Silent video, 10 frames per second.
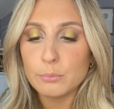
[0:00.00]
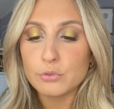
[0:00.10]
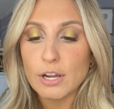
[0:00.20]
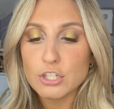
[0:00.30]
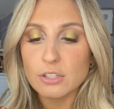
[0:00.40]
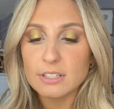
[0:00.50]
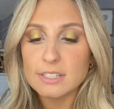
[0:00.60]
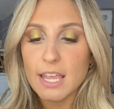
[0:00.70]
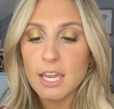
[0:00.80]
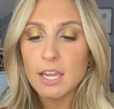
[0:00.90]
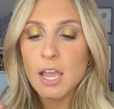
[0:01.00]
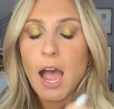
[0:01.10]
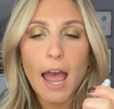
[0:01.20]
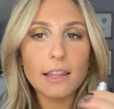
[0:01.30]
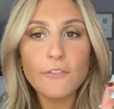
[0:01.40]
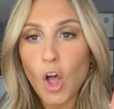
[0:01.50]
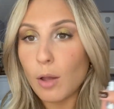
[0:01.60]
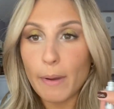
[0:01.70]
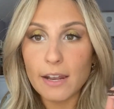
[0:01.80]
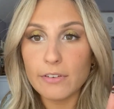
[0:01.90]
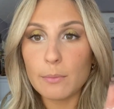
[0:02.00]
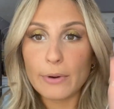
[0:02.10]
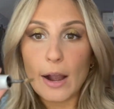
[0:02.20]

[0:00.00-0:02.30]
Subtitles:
brush looks like. I love all Benefit brow